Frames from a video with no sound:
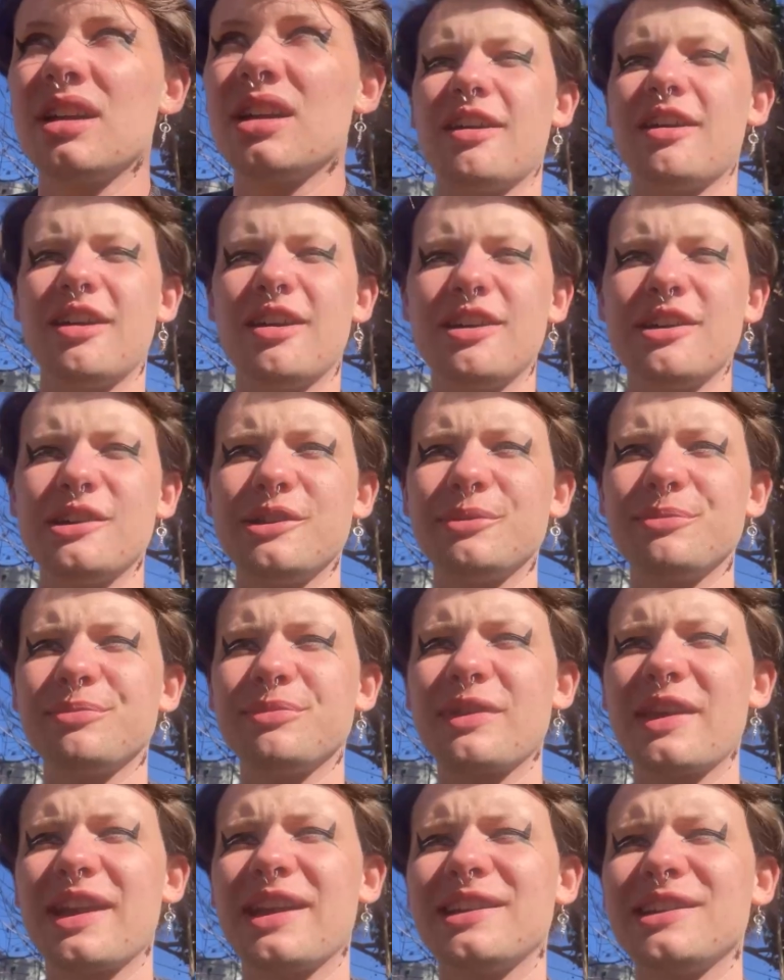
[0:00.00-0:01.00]

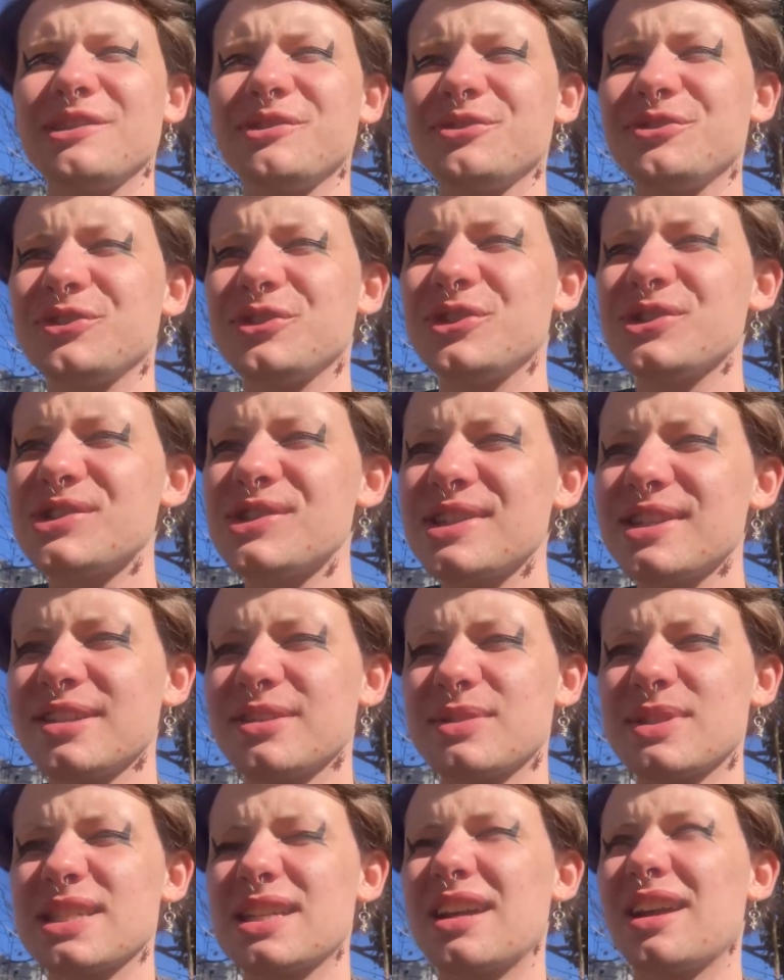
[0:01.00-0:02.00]
Um, and at first it
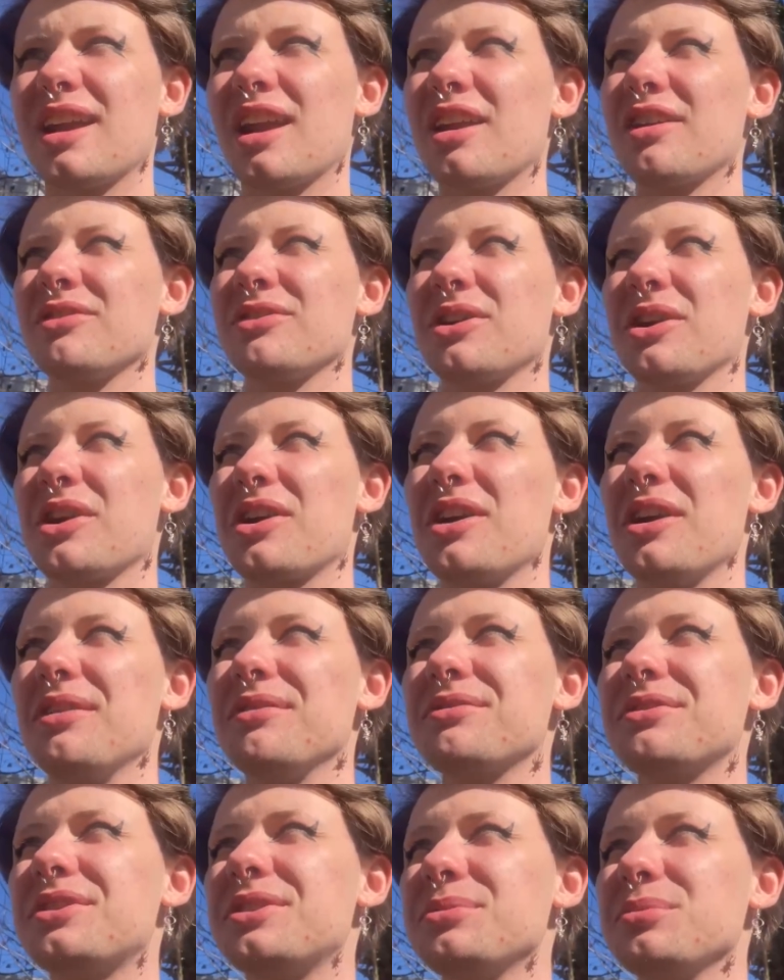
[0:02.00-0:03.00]
was kind of
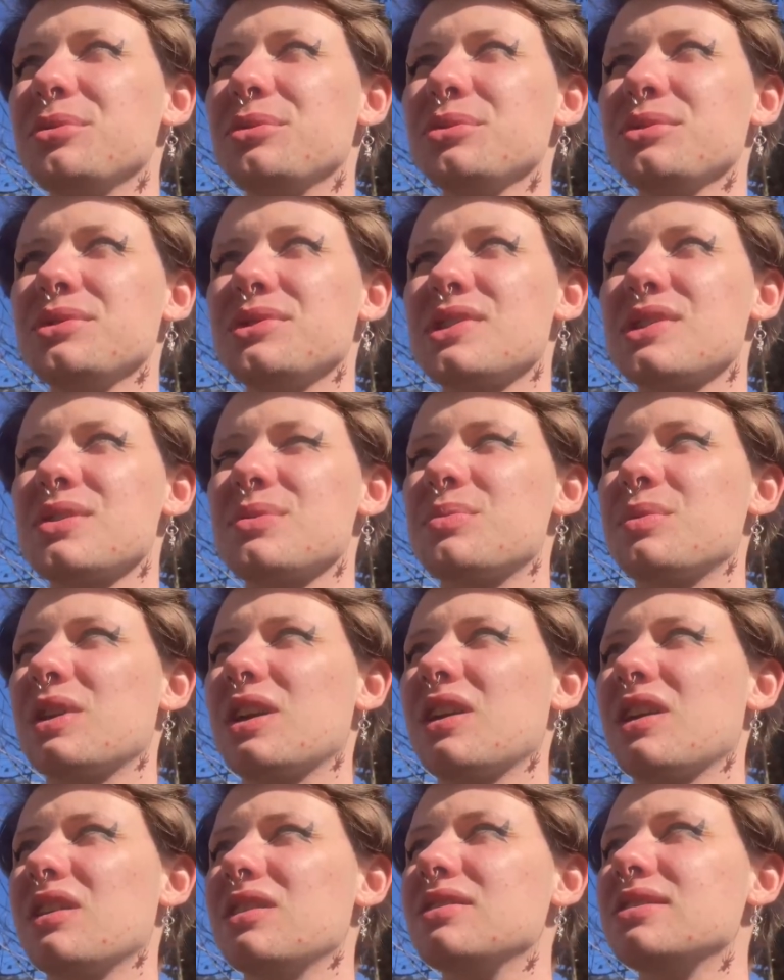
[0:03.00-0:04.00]
uncomfortable just
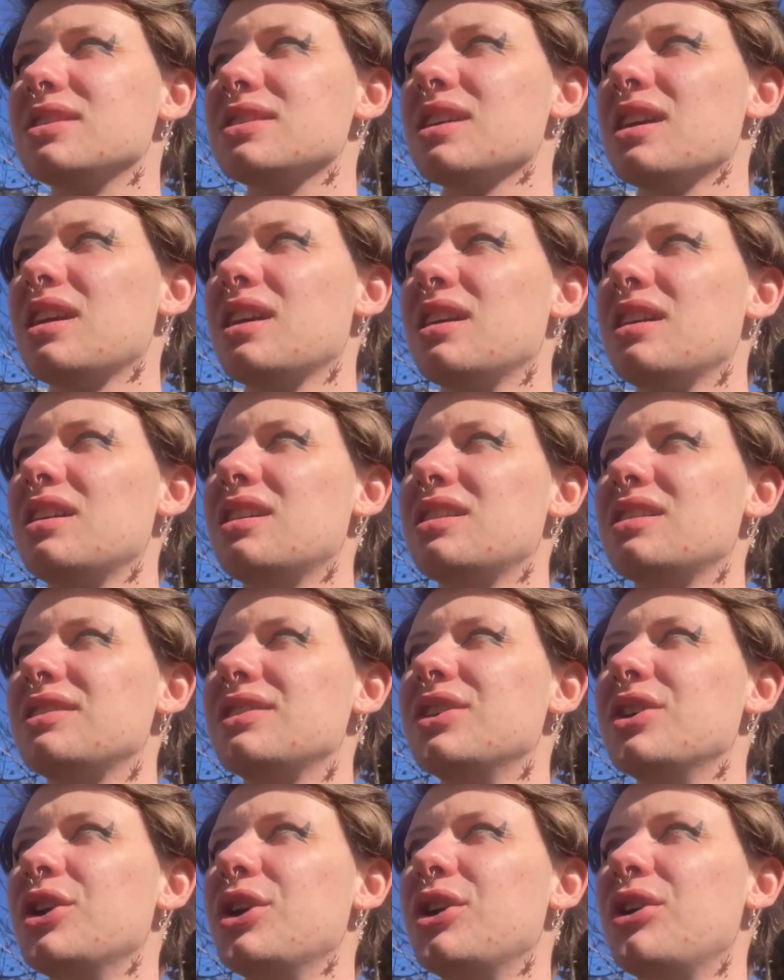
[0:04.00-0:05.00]
because,
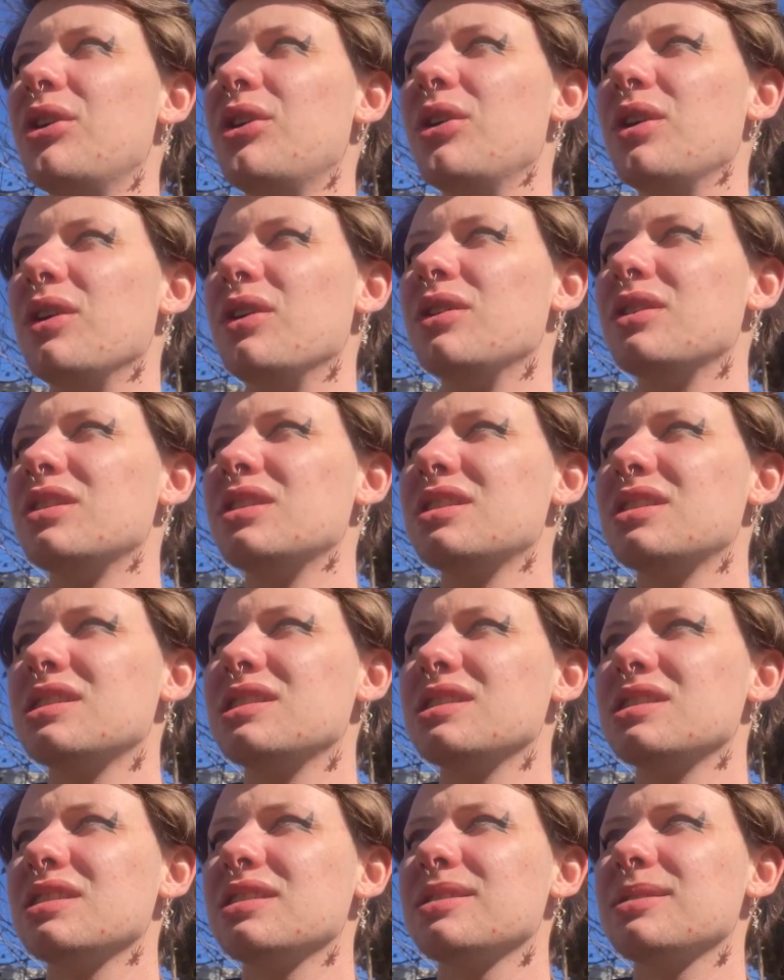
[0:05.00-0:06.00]
you know,
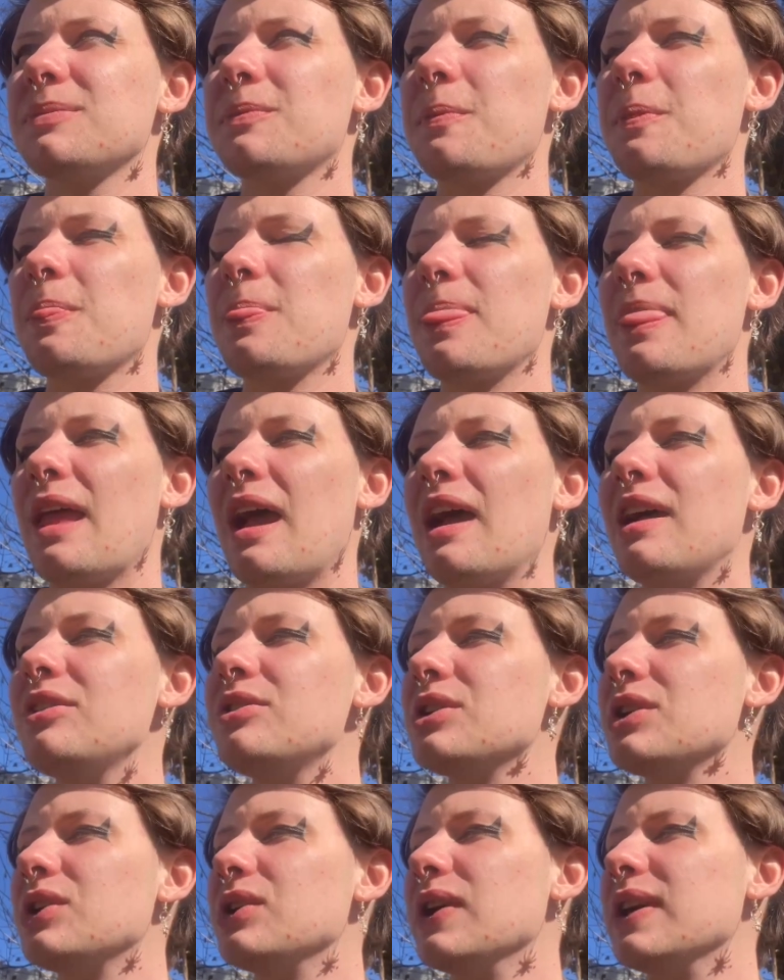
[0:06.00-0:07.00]
I
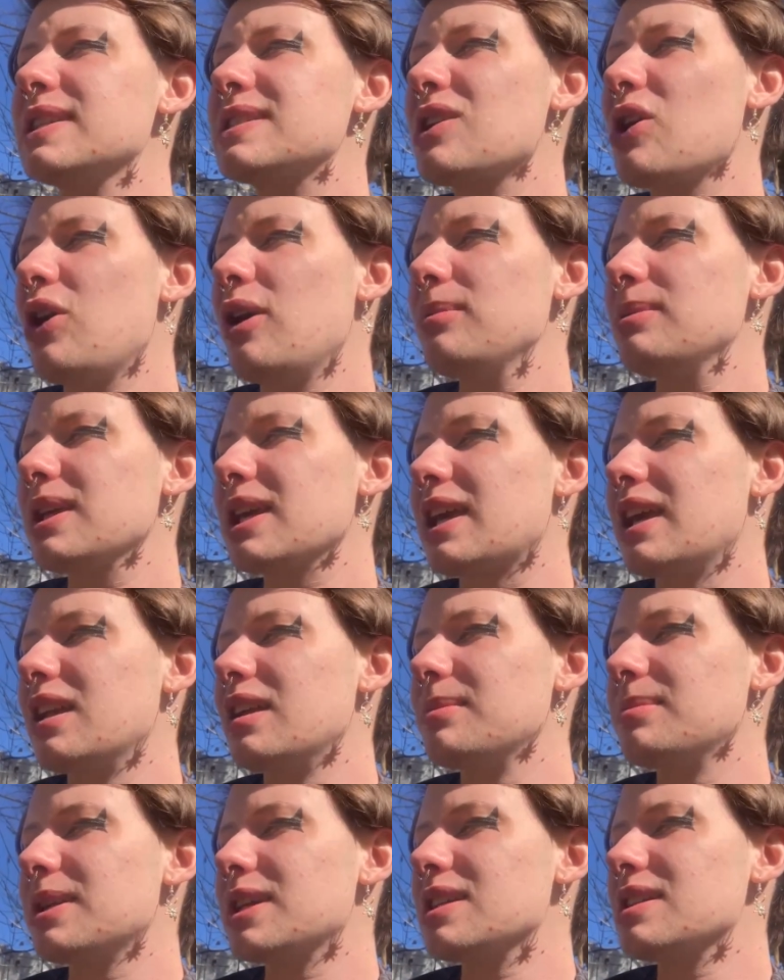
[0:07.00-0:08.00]
don't know, it's
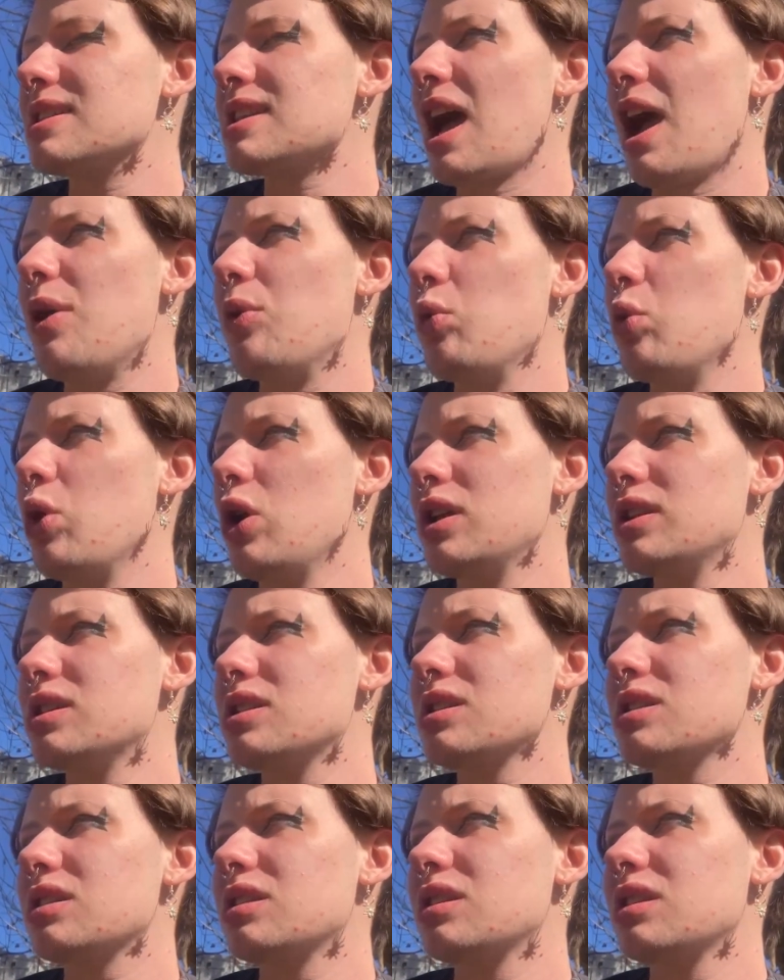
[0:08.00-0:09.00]
complicated because I want
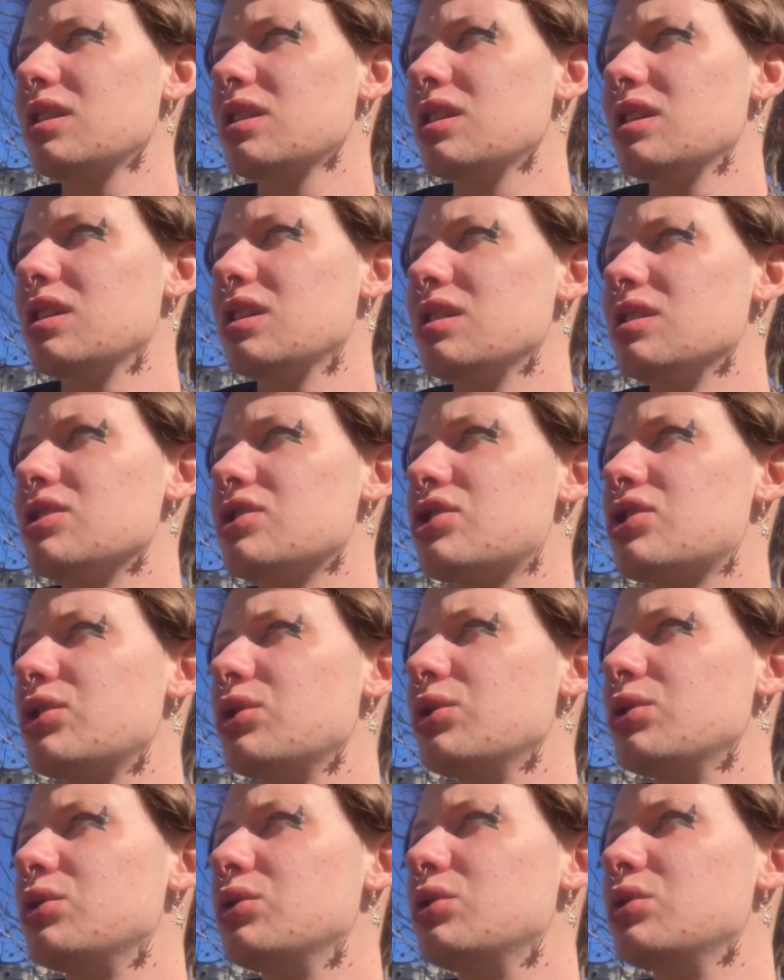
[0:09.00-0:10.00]

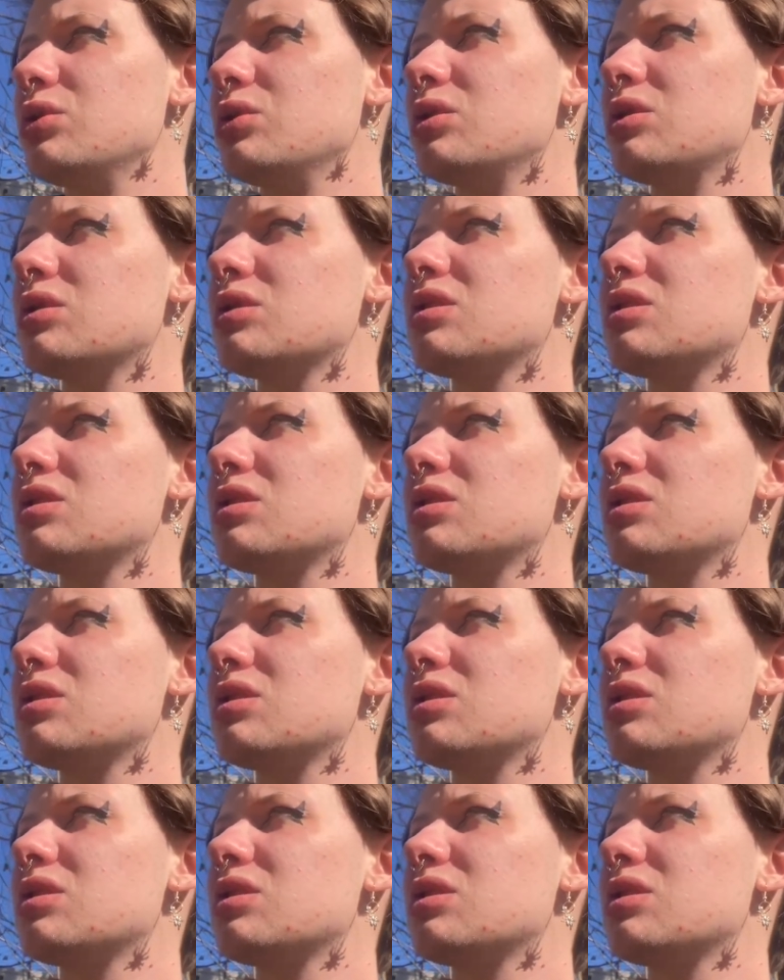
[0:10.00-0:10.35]
to